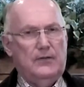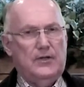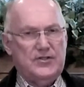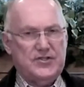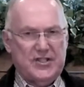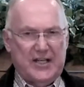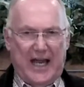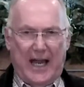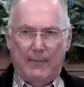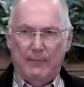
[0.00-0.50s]
the
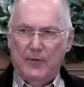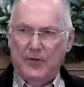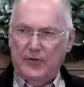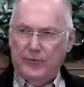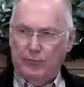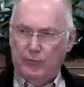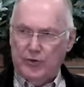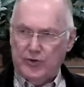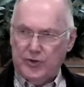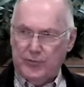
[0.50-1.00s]

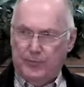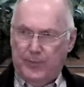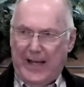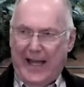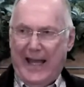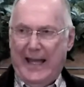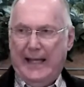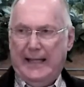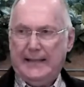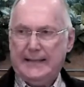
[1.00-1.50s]
Sabbath was
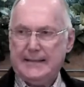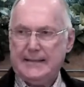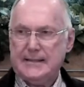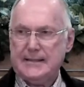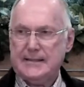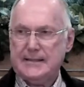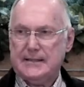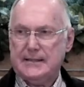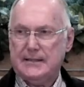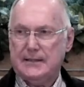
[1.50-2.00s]

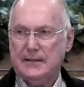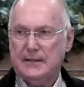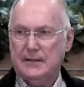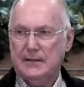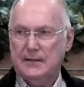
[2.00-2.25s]
passed,